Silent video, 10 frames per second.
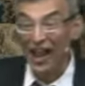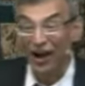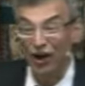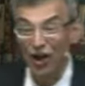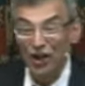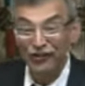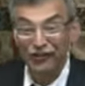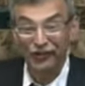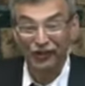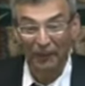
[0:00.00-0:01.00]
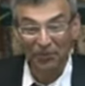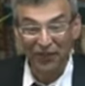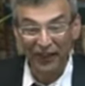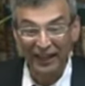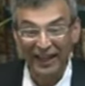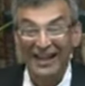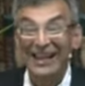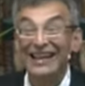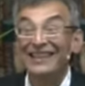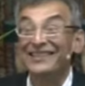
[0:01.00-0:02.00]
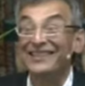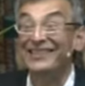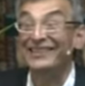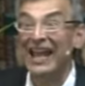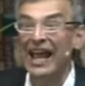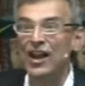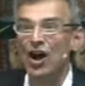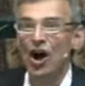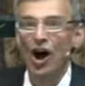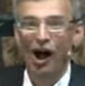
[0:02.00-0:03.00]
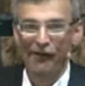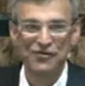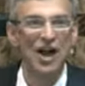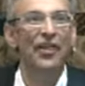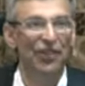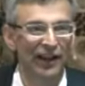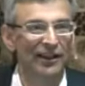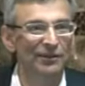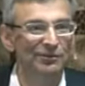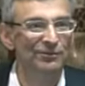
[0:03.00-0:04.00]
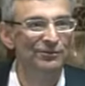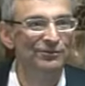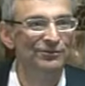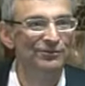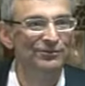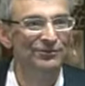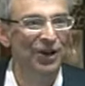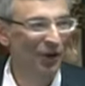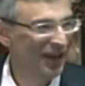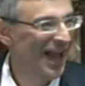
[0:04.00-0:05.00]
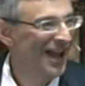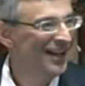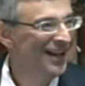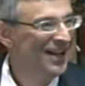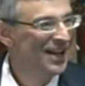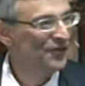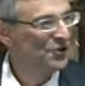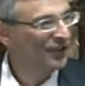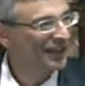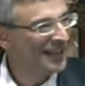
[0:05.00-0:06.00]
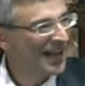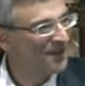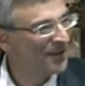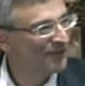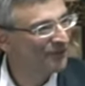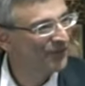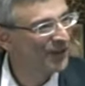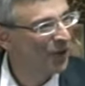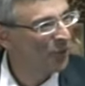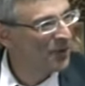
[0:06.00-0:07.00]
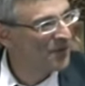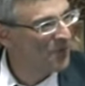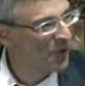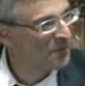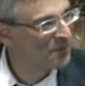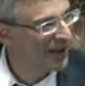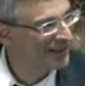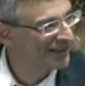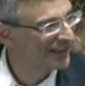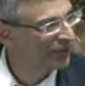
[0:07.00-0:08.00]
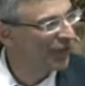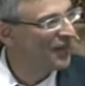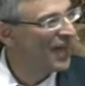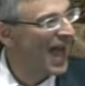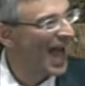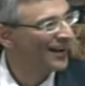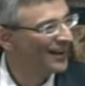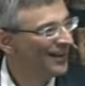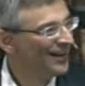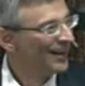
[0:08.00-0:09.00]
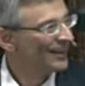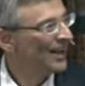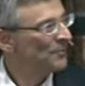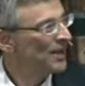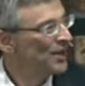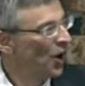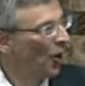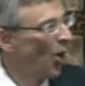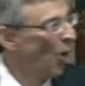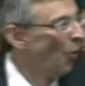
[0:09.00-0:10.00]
there something instead of nothing? Okay? If you can get a little bit more basic than that, let me know.